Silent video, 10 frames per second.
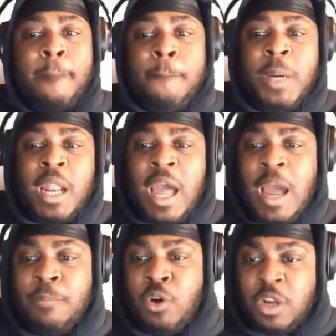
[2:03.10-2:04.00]
but
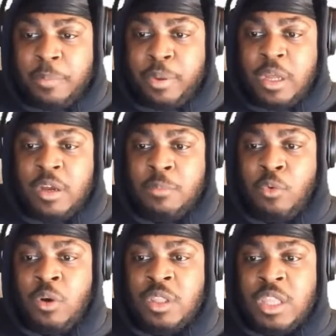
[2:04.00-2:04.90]
I'm gonna put him on